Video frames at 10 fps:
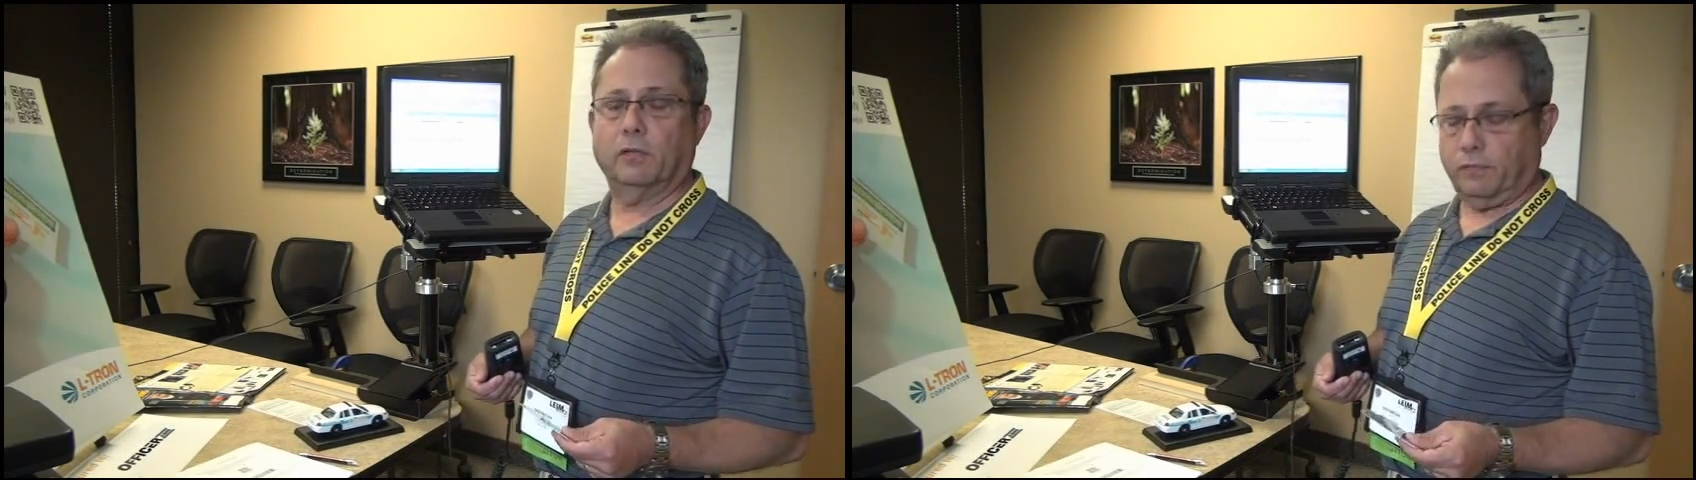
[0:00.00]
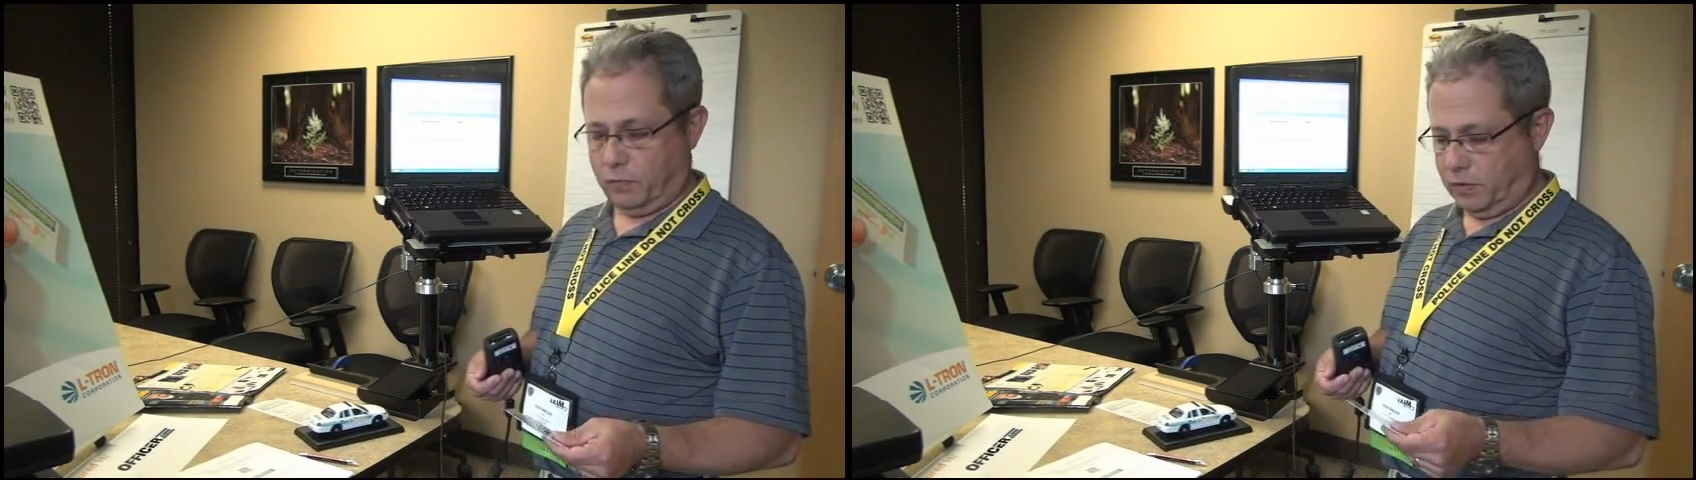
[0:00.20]

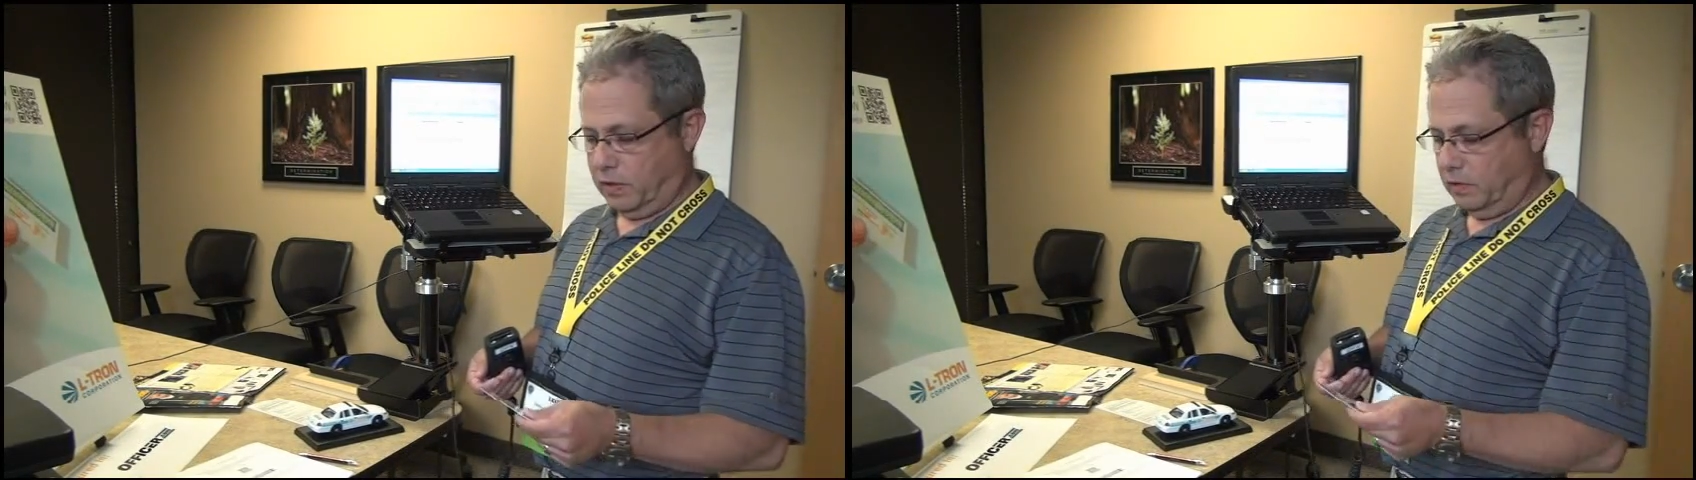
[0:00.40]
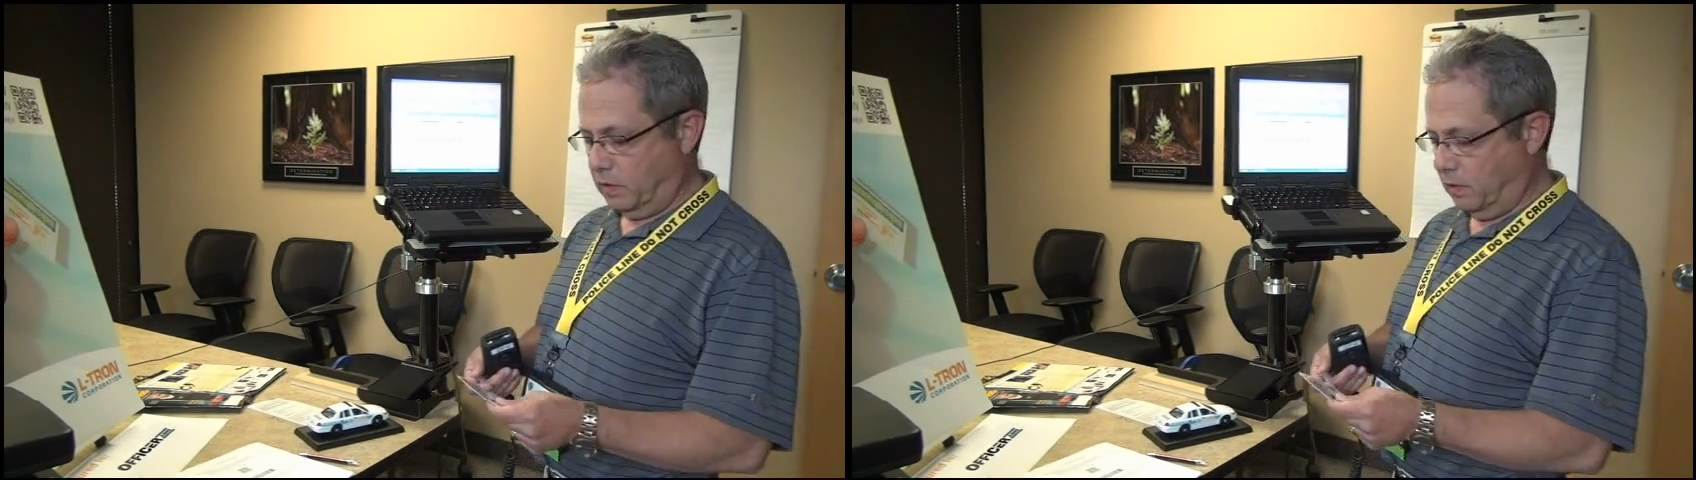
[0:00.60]
for
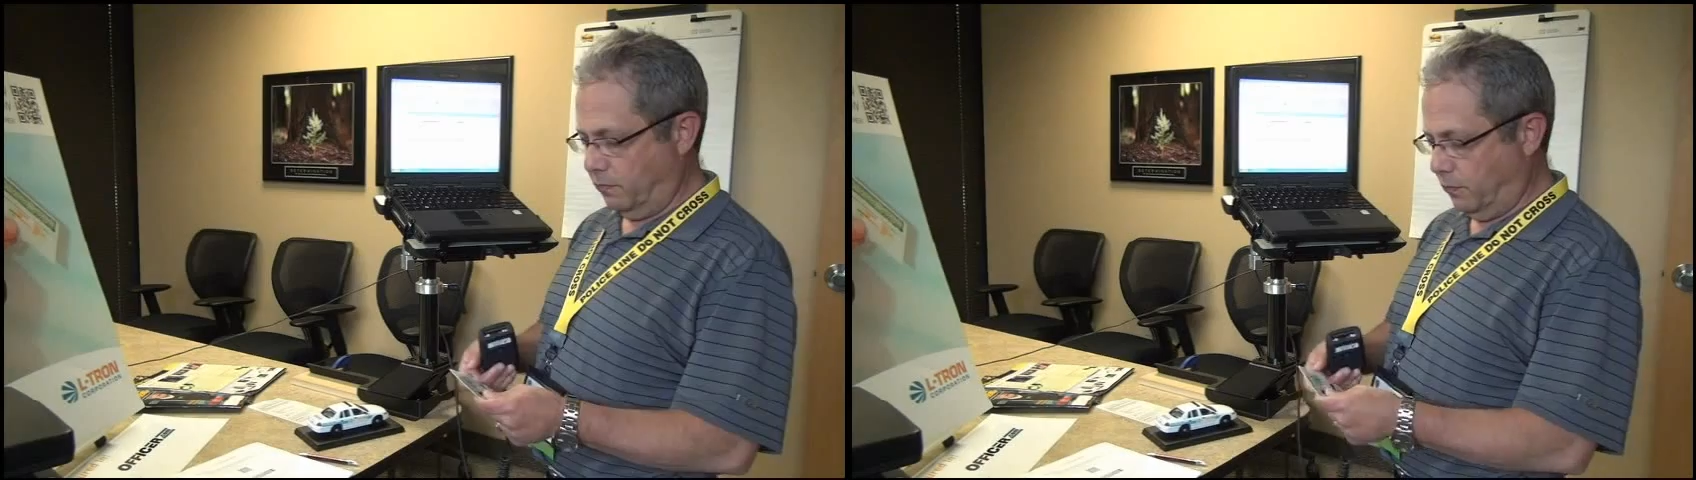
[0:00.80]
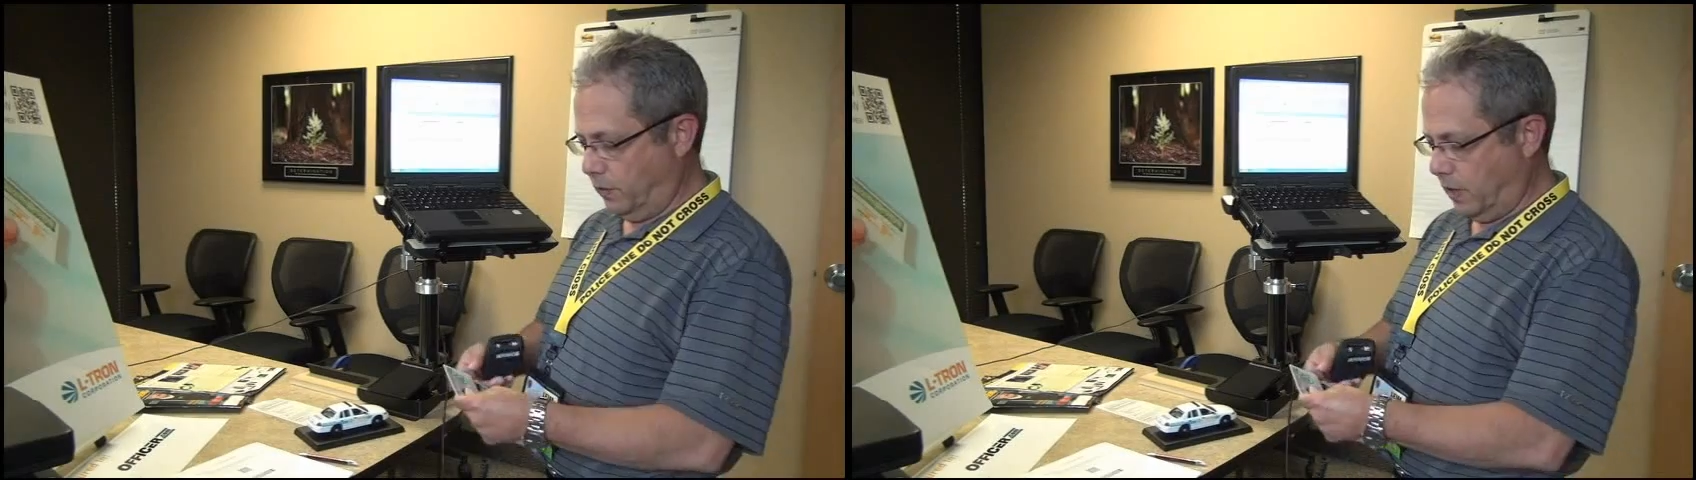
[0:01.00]

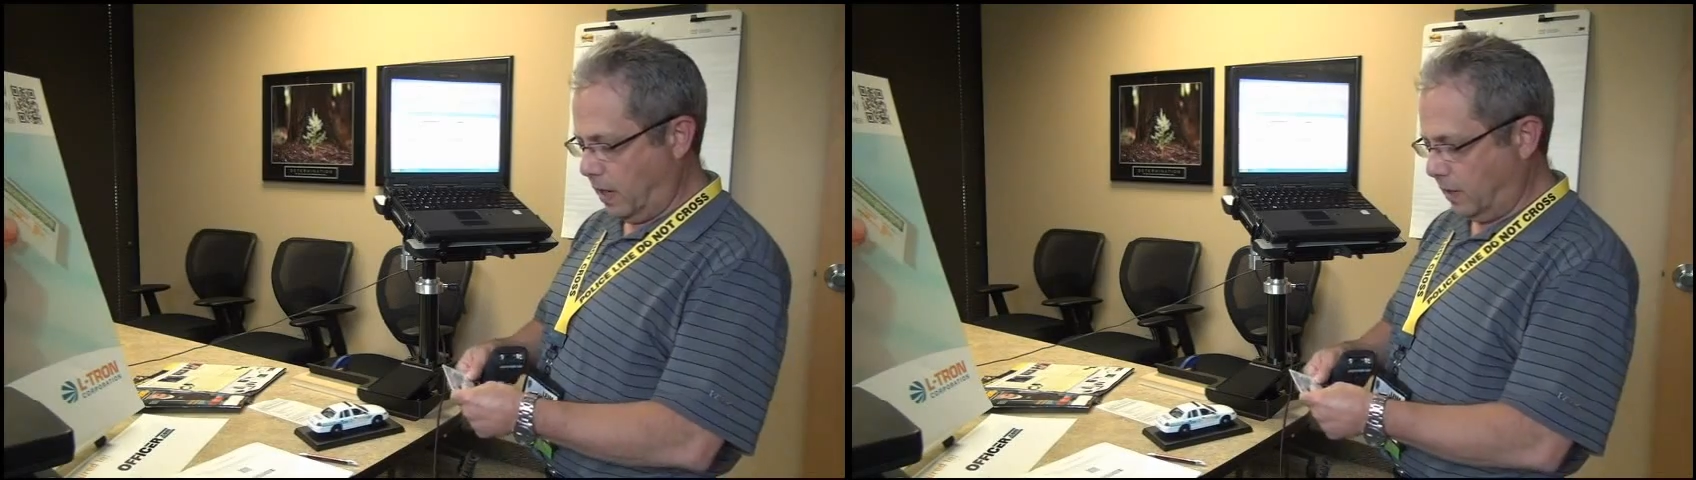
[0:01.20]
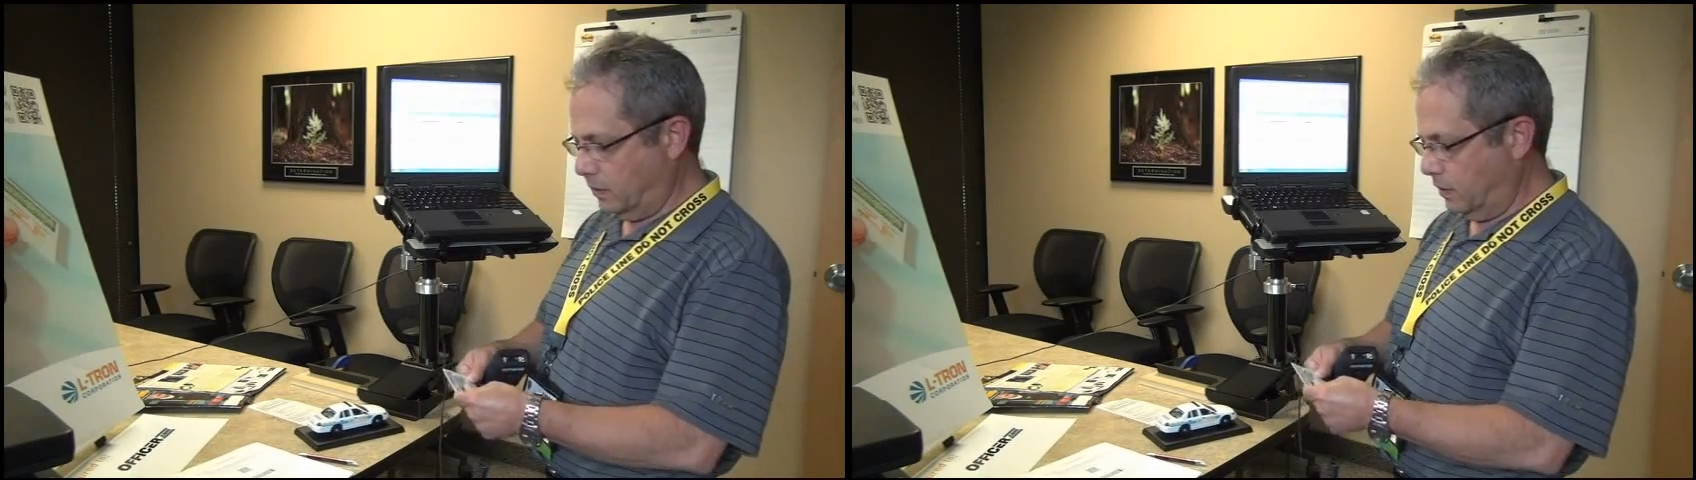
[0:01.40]
the
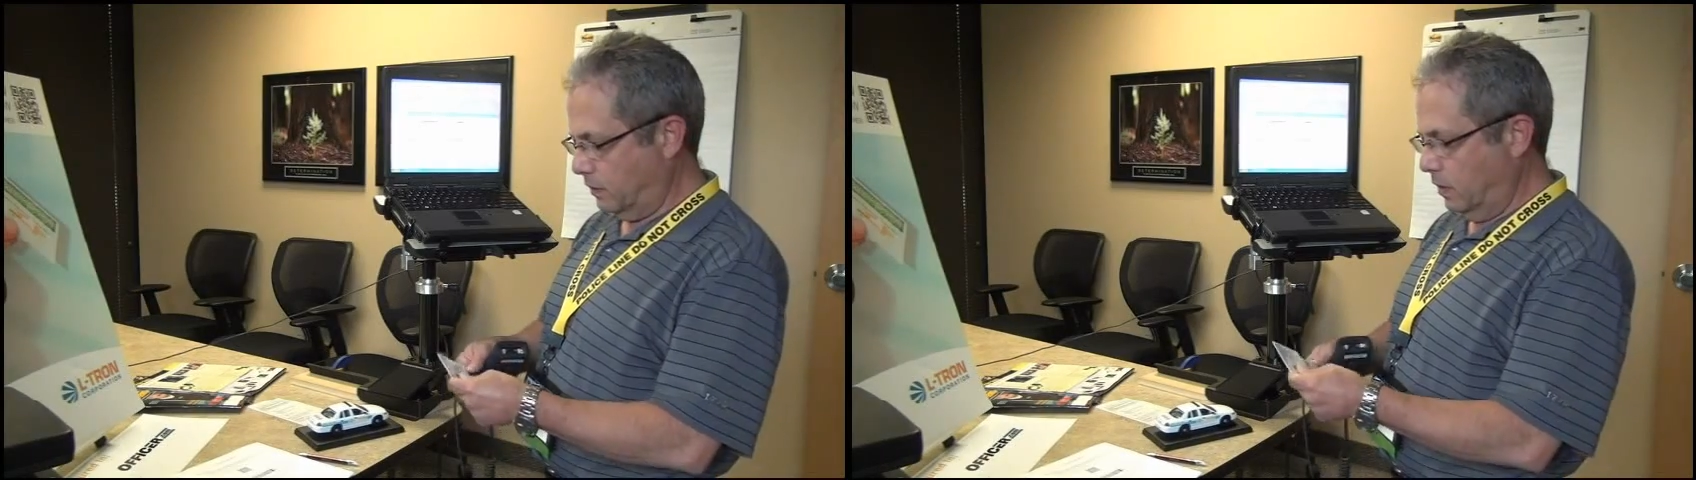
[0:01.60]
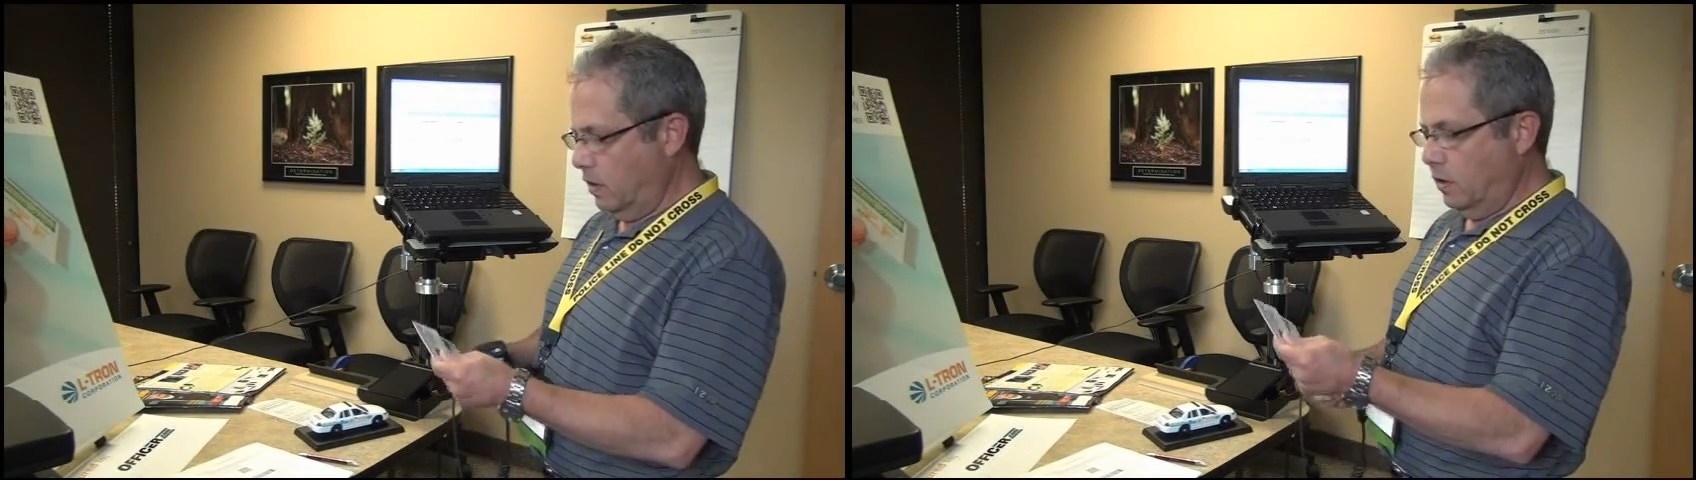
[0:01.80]
accident.